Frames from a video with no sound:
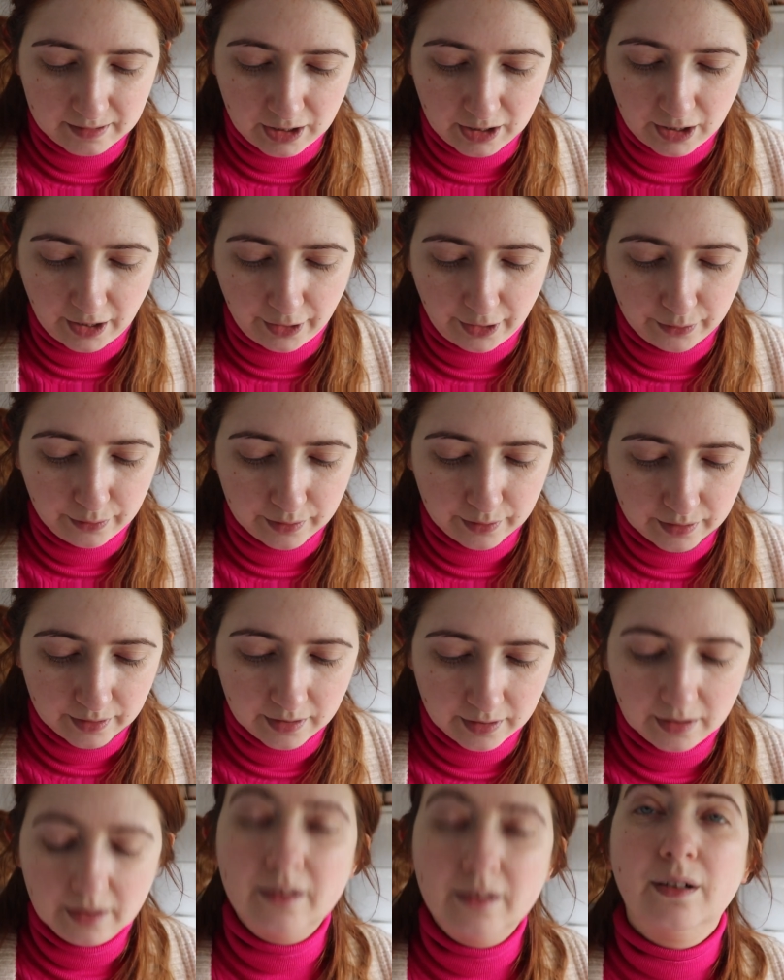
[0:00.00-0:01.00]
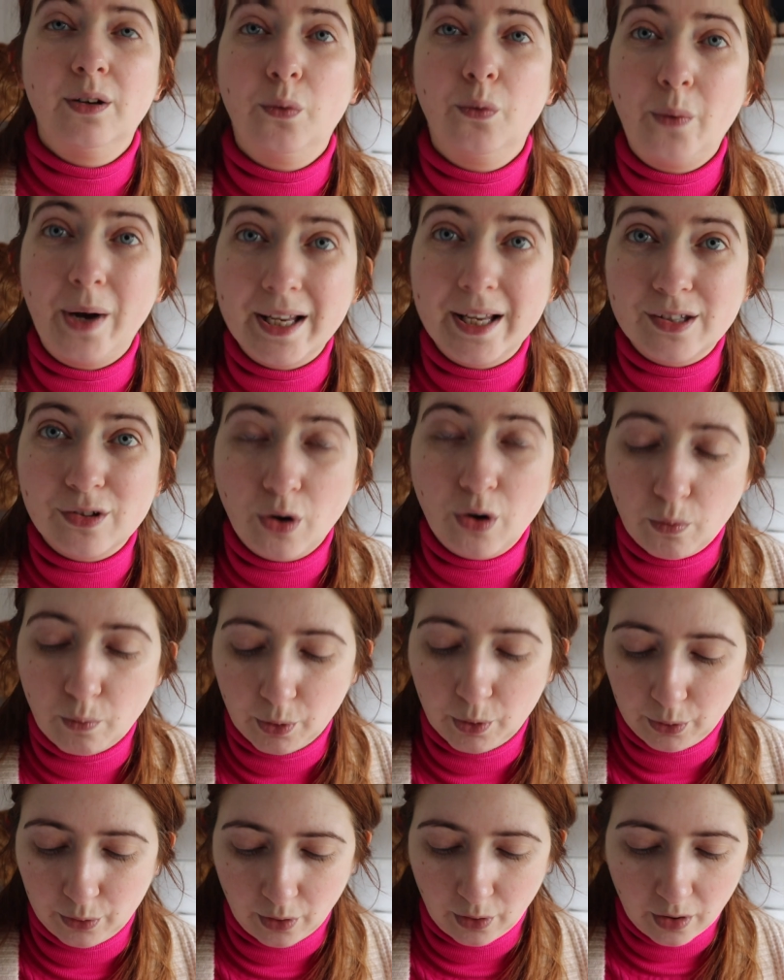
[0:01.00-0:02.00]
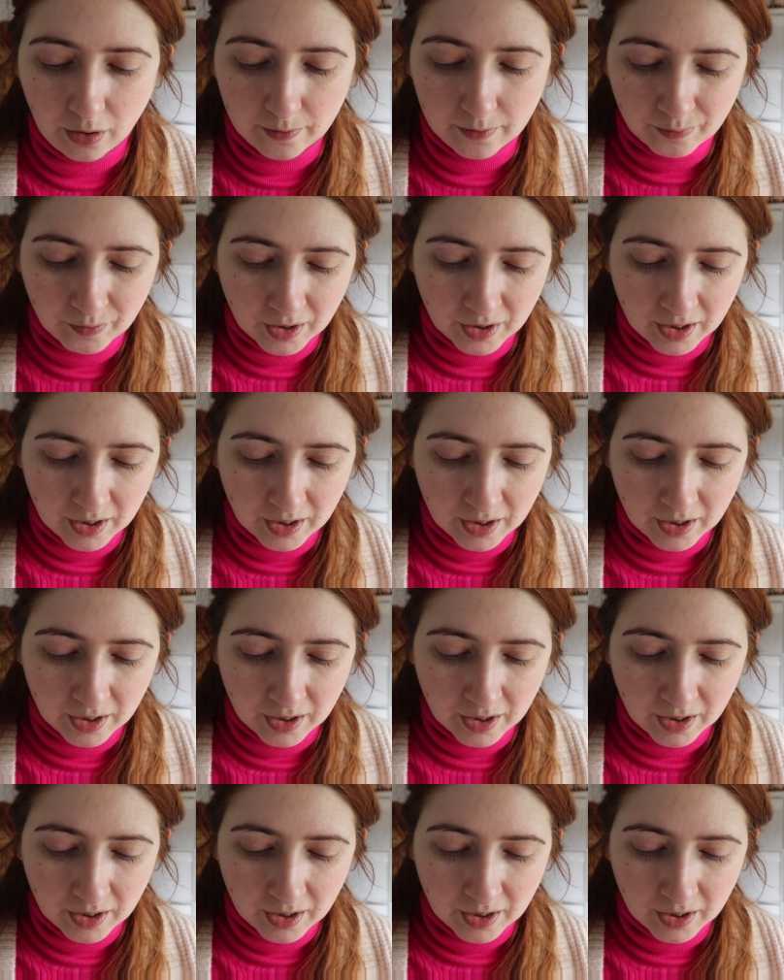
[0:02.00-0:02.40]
you know, waste not, want not.